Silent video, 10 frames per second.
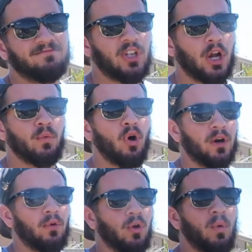no right
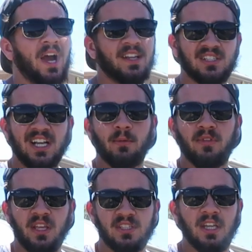or wrong way, just a couple
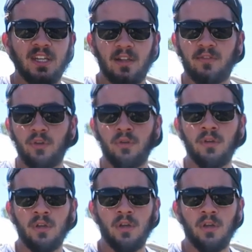of things that you need to do,